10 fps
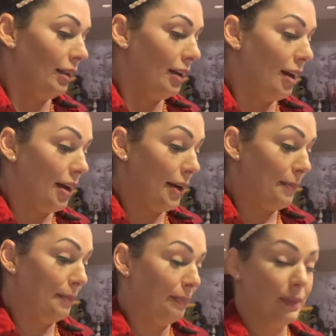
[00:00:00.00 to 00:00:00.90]

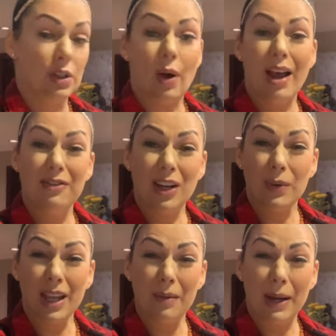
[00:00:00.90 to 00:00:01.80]
So I have dealt with
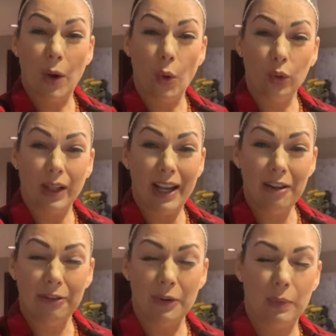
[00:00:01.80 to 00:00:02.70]
that my whole
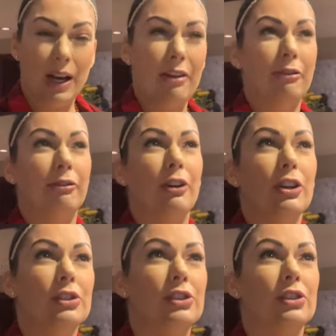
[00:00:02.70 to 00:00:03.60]
life. And when I
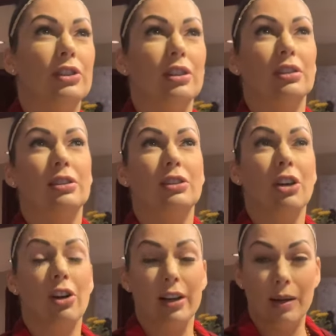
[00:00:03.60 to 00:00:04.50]
first
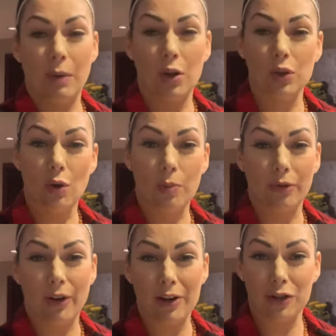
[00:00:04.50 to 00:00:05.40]
started, I'm also a
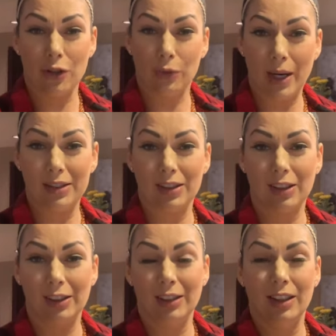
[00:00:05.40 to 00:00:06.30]
professional
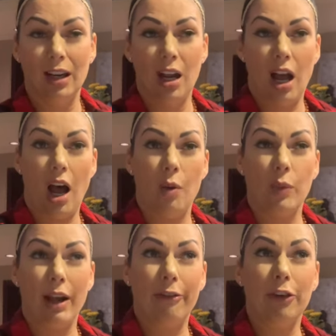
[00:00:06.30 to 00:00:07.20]
wrestler. When
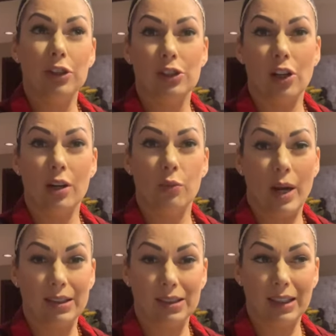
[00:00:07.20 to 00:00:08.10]
I first started
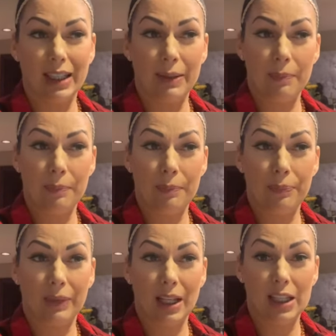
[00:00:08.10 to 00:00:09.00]
wrestling
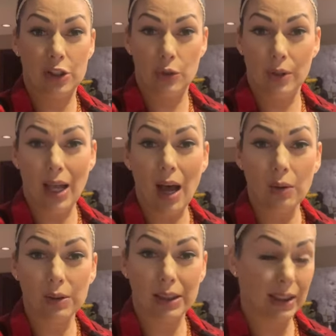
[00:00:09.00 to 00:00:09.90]
in
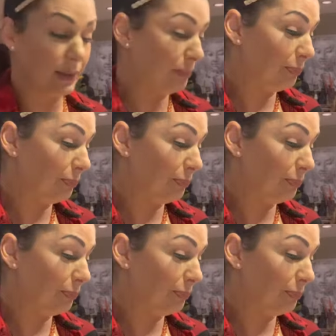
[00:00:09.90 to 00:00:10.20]
2000,